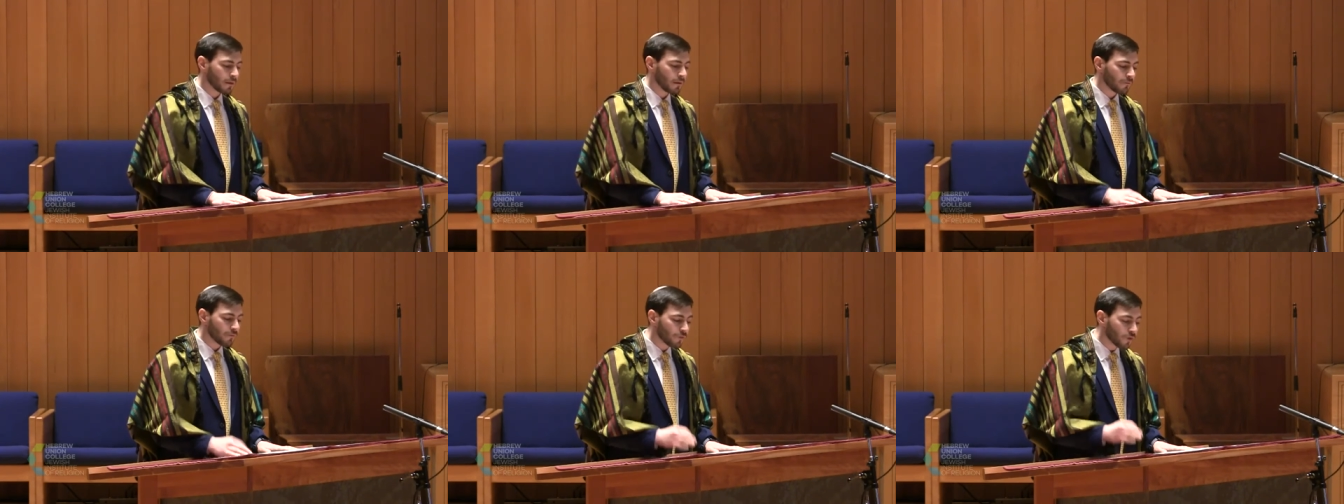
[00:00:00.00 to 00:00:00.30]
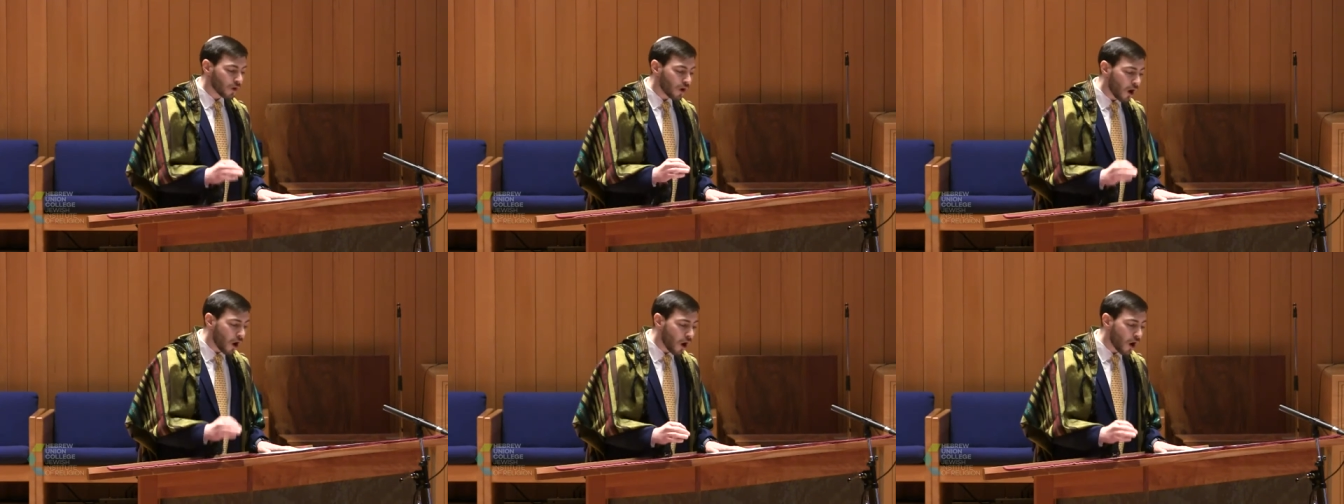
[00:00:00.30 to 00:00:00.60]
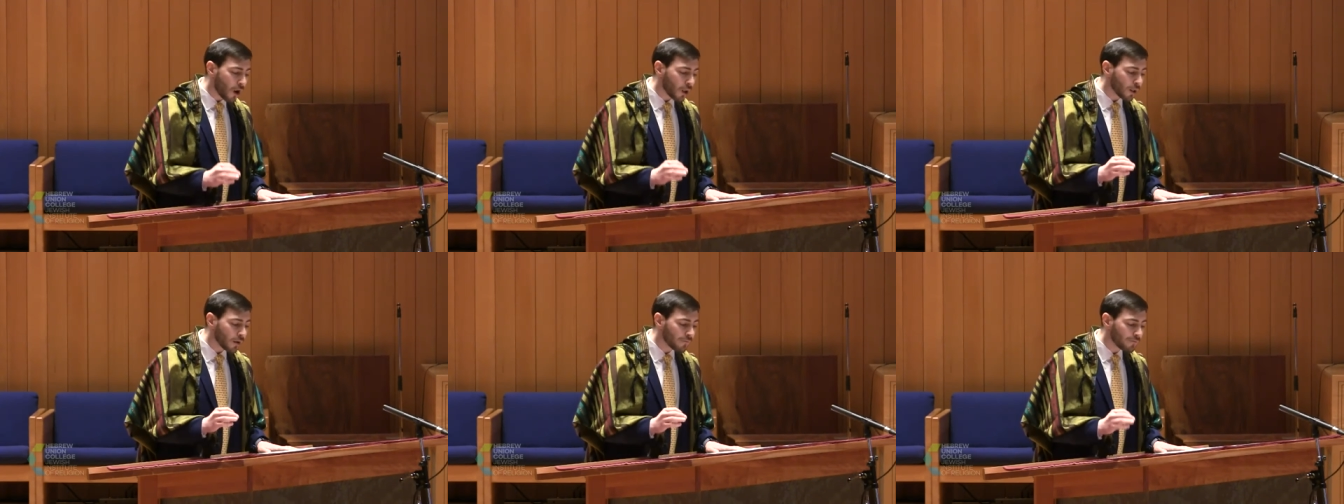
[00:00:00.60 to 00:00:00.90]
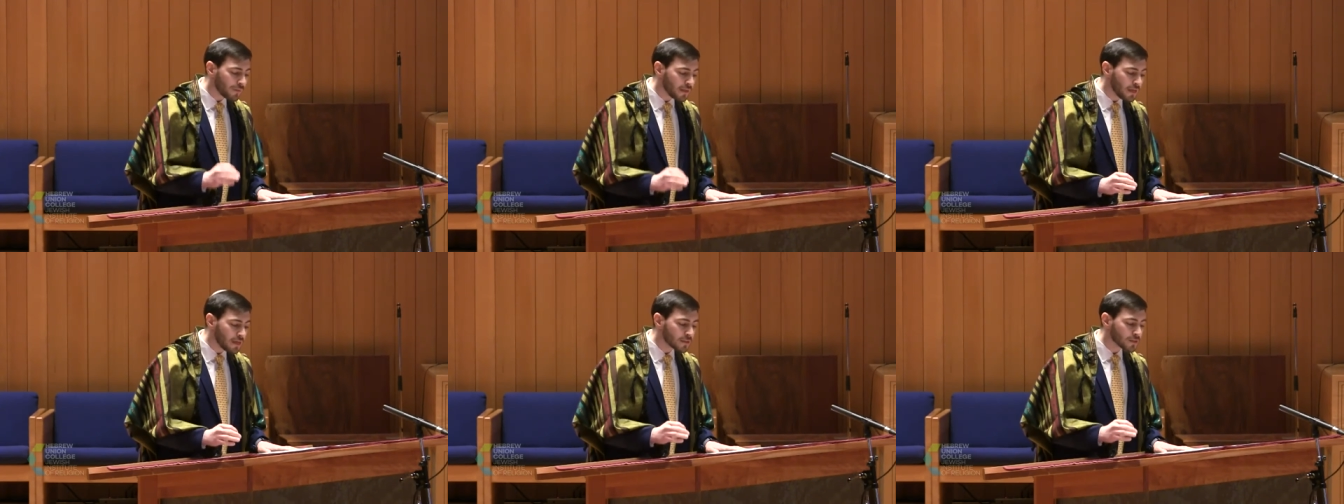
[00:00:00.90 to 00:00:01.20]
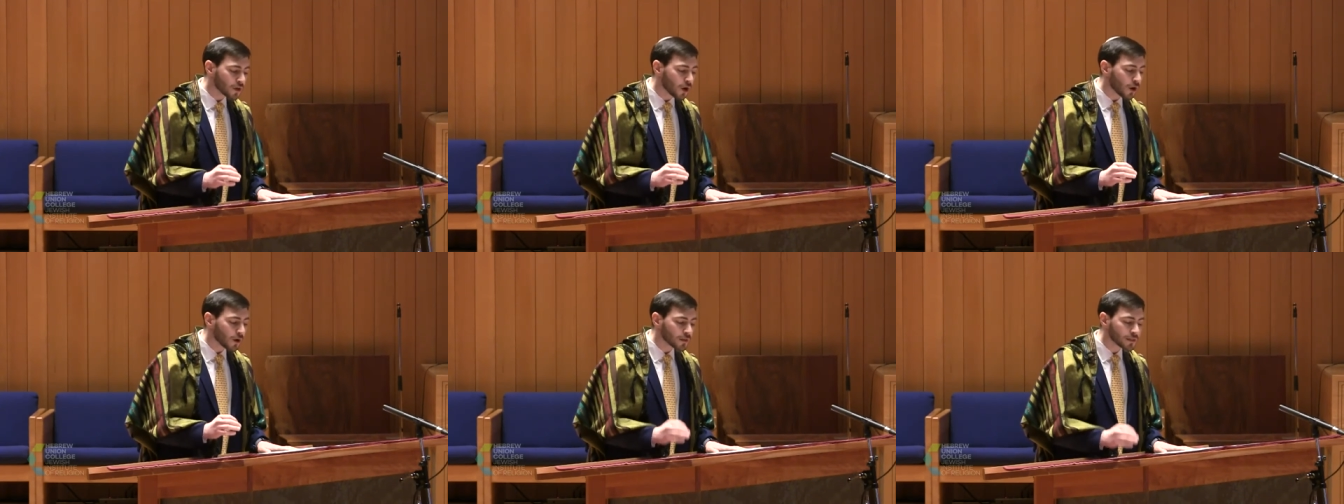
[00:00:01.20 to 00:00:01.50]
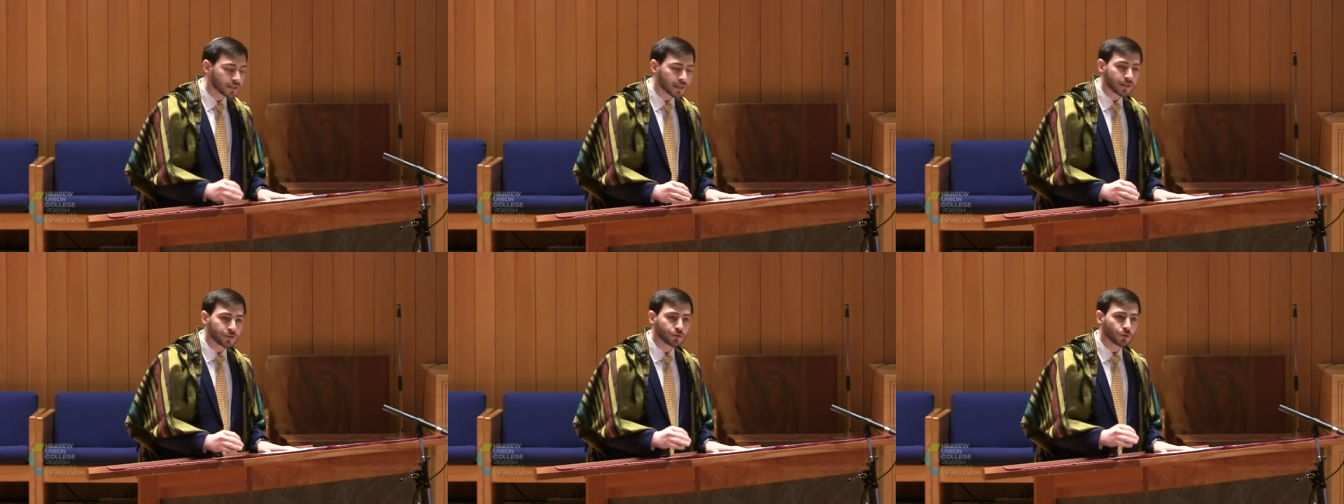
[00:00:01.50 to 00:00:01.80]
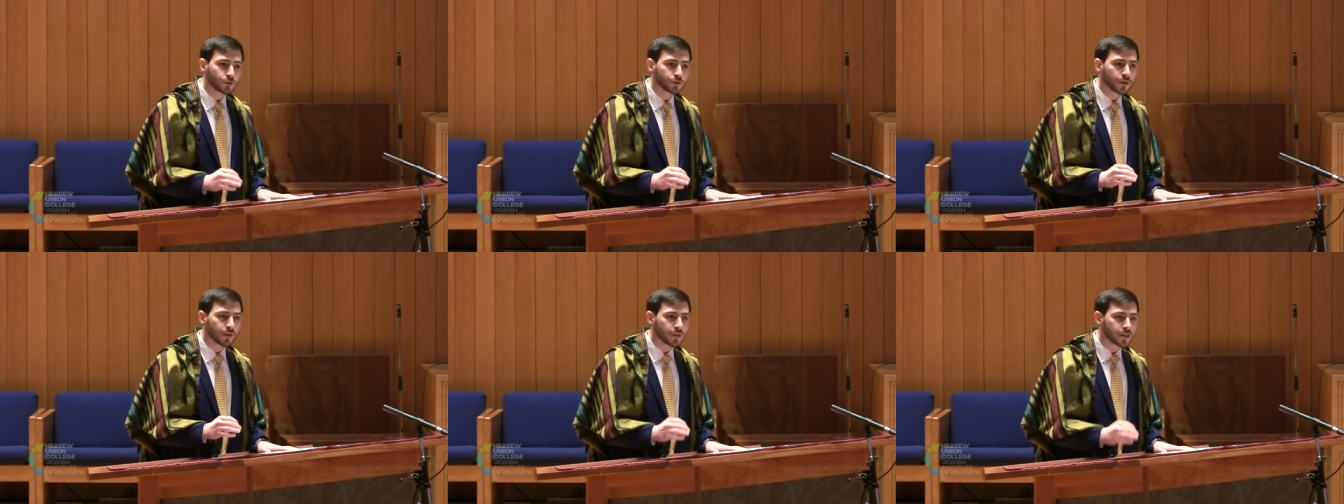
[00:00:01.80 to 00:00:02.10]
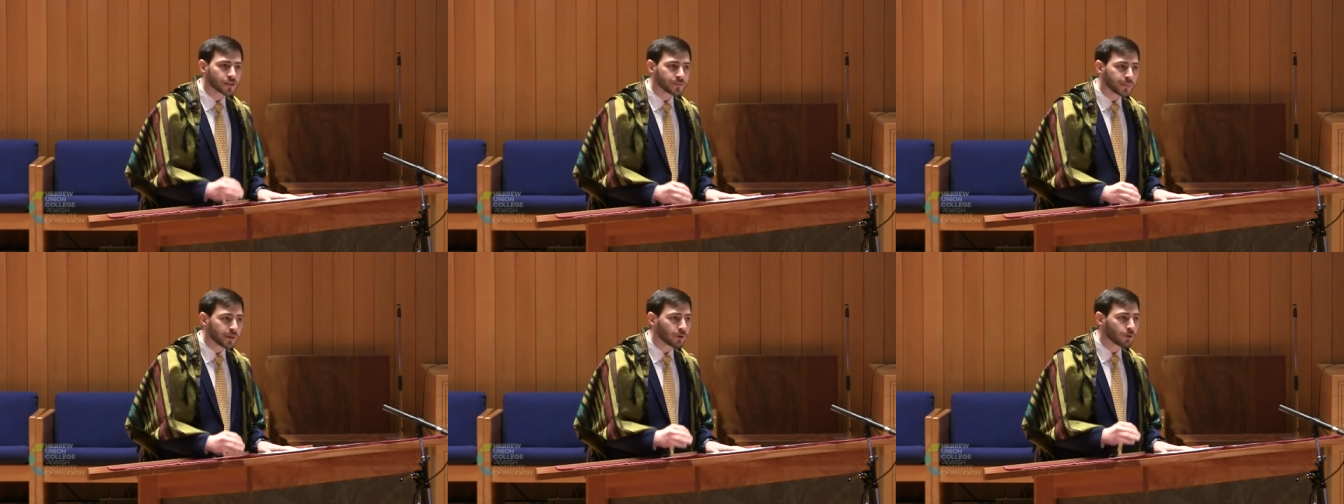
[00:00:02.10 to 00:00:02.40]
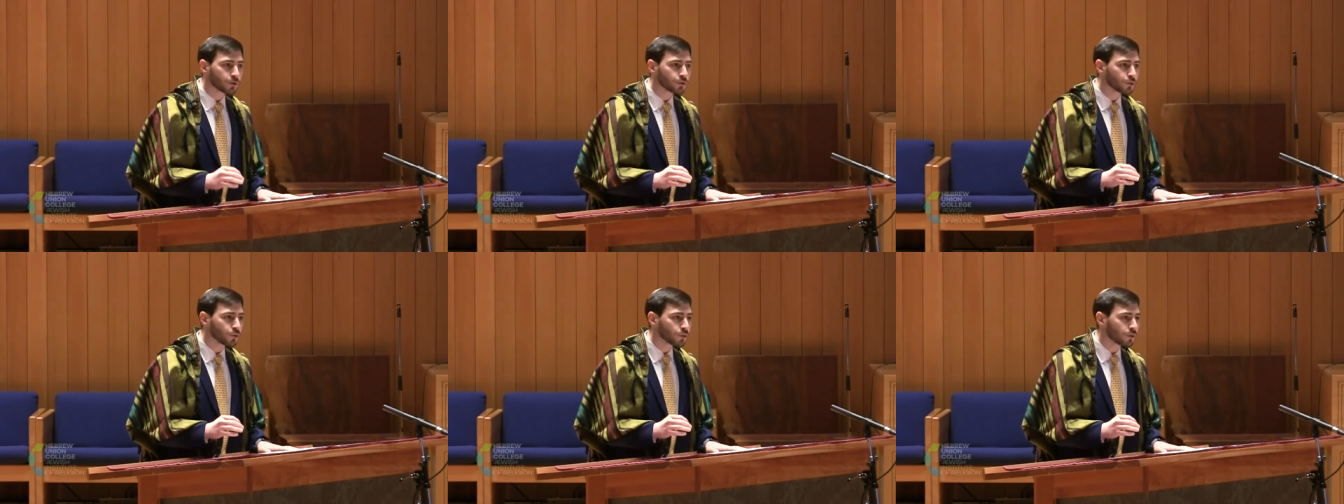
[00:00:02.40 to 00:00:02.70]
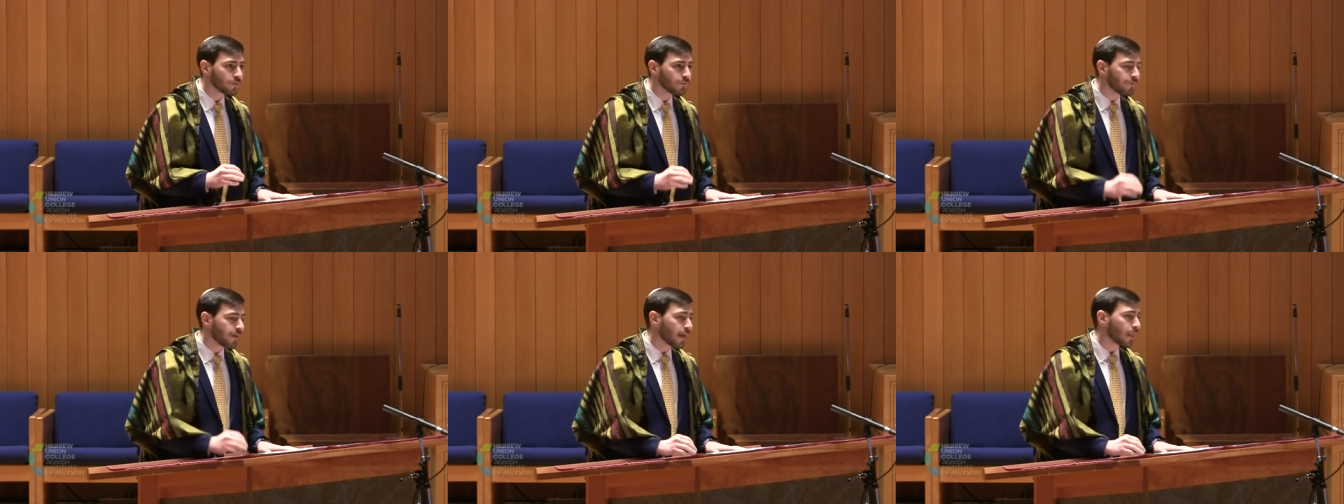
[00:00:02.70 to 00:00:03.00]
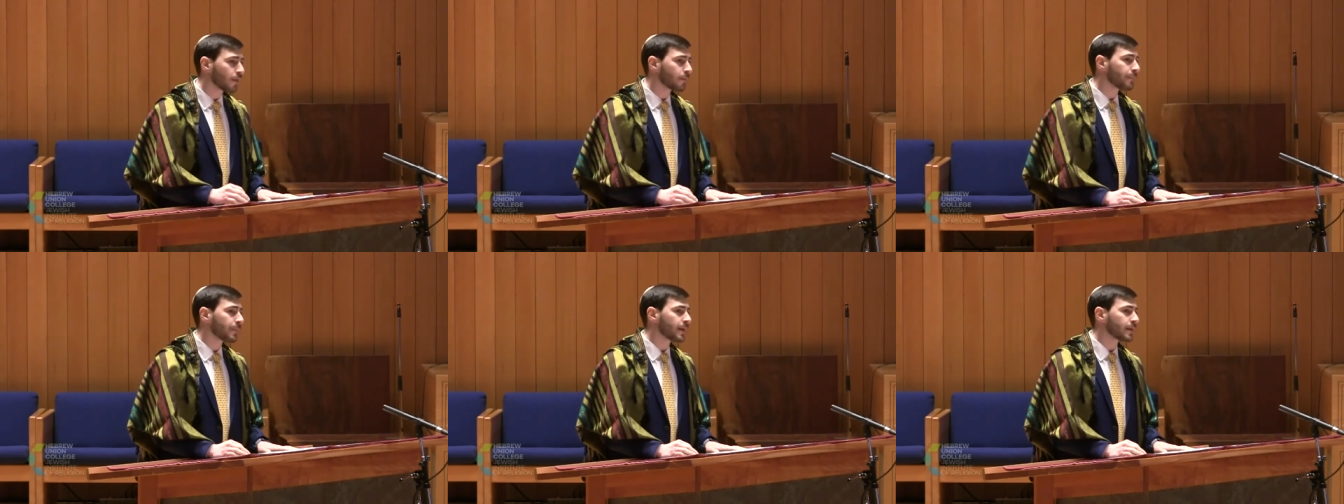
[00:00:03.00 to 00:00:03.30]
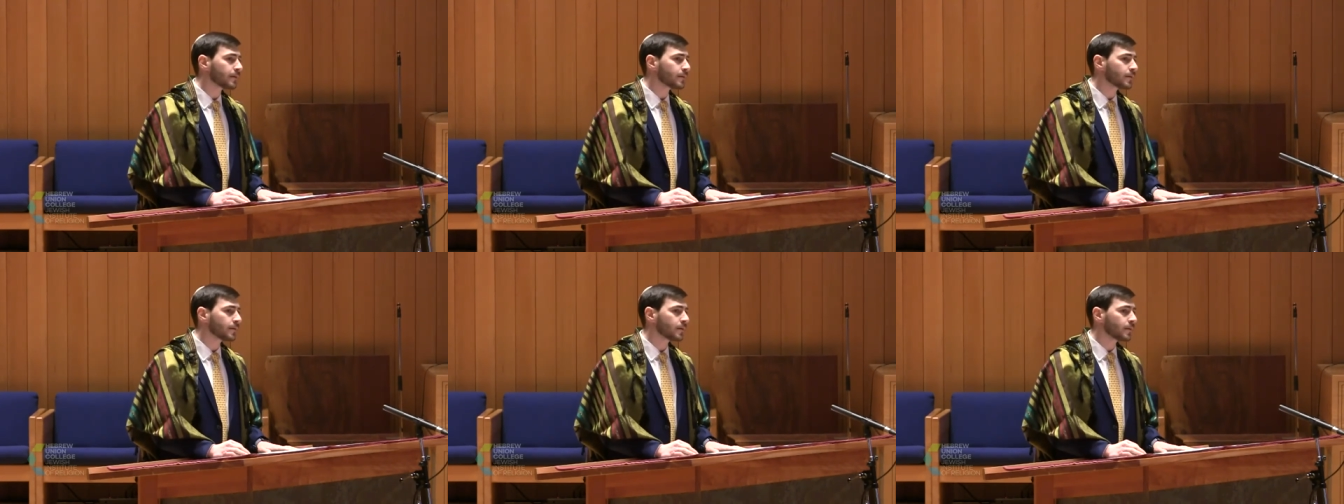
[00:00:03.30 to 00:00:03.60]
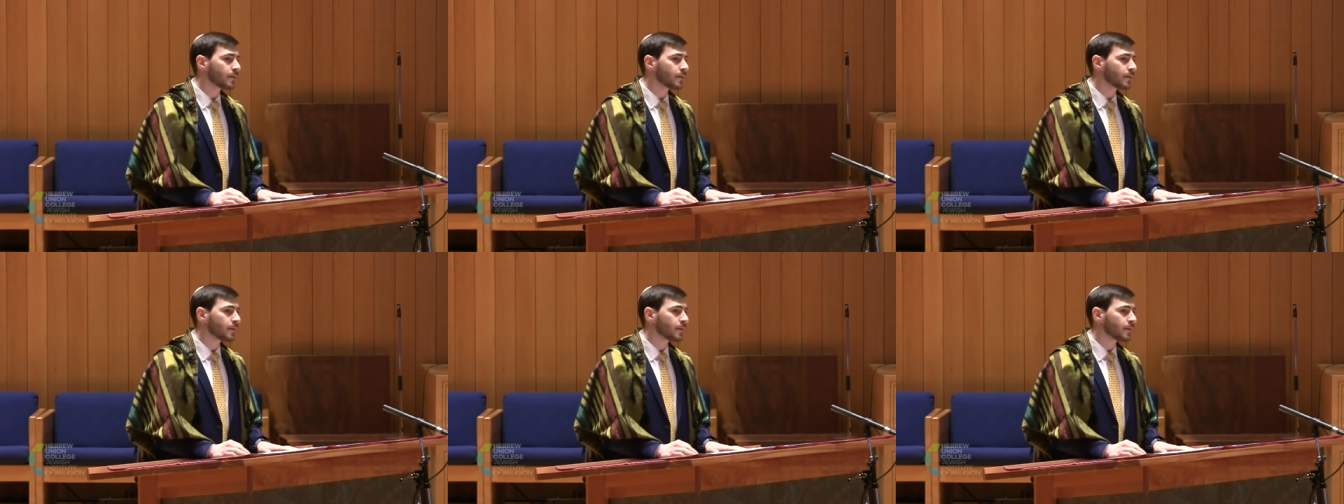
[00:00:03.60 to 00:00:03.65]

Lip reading: For all of these are essential to the spiritual development